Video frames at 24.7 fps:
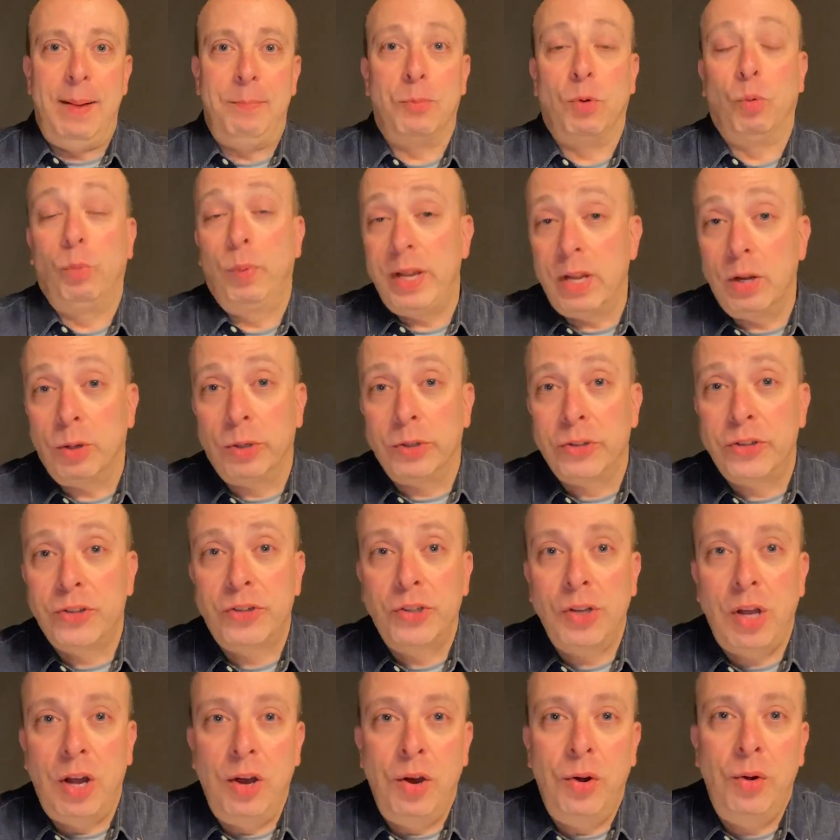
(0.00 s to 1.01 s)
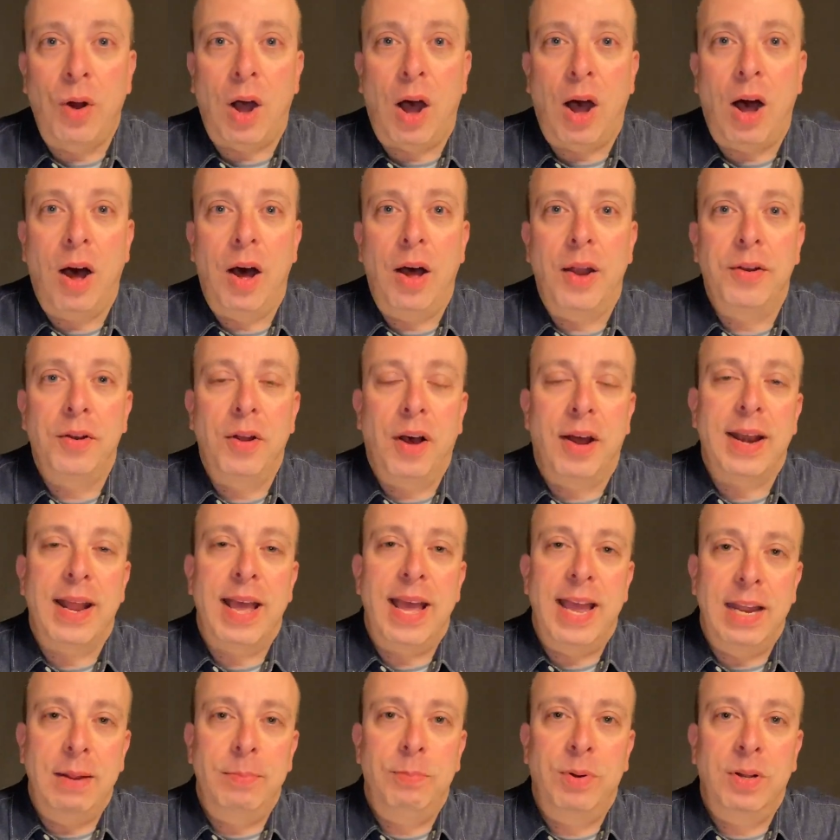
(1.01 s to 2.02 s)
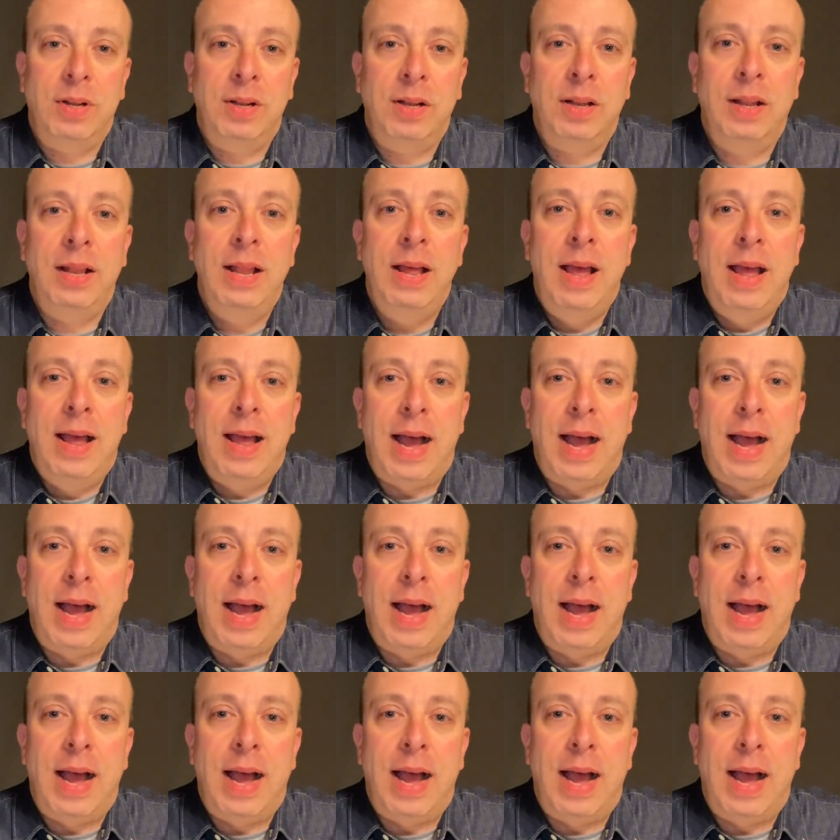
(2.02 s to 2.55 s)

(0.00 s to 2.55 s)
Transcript: We also are not able